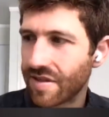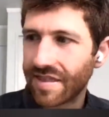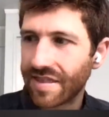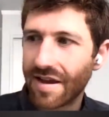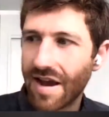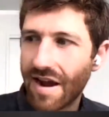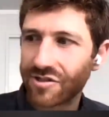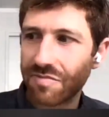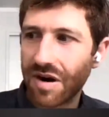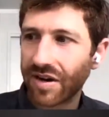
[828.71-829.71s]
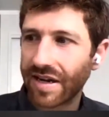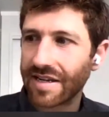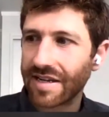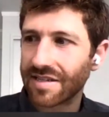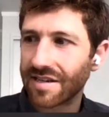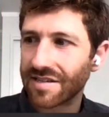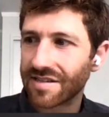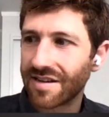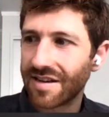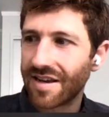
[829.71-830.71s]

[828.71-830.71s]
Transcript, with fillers: I think the average American is is